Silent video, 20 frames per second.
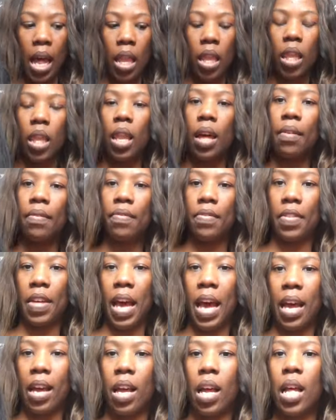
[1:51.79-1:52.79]
Love
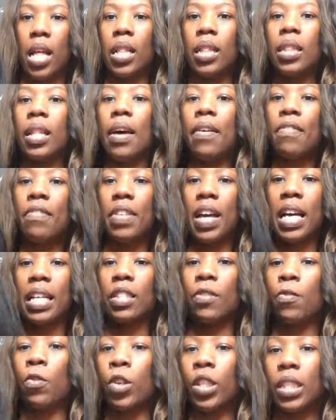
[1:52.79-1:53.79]
that. Love that.
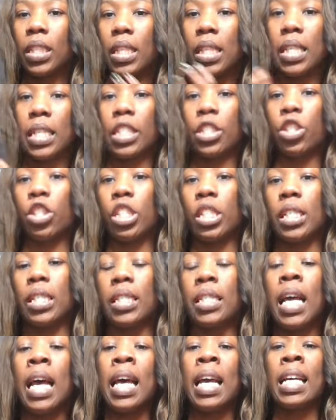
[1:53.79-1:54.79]
It's 14
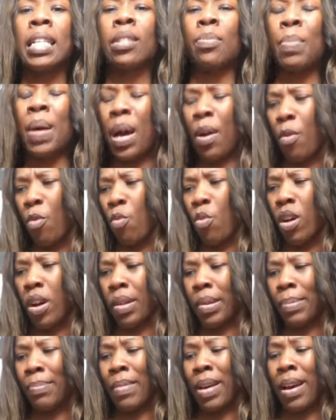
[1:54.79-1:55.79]
inches. It's about,
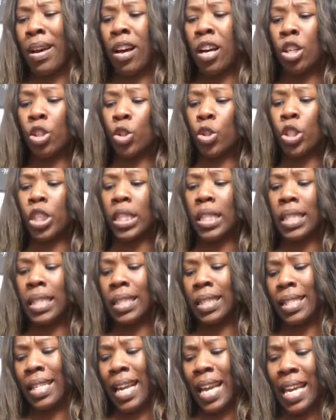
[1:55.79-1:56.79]
what,
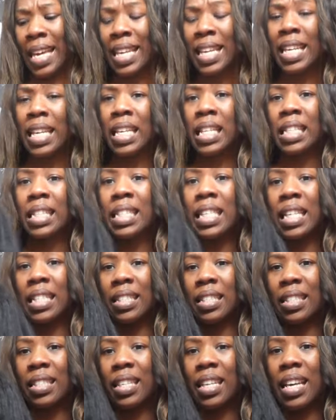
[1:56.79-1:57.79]
180
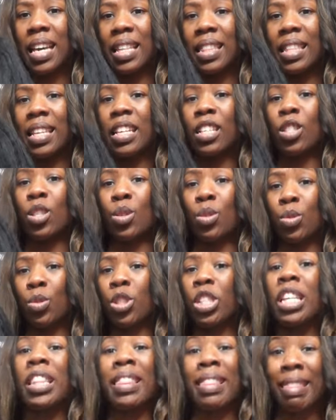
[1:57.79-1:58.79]
density, I think? So
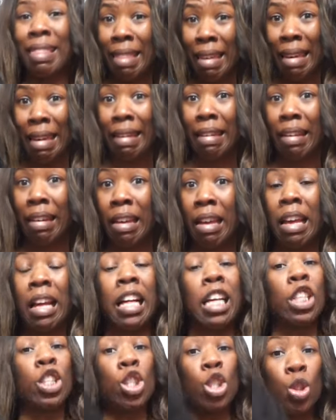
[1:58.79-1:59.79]
she thick.
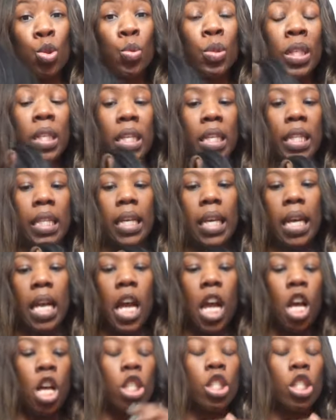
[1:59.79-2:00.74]
She's really thick.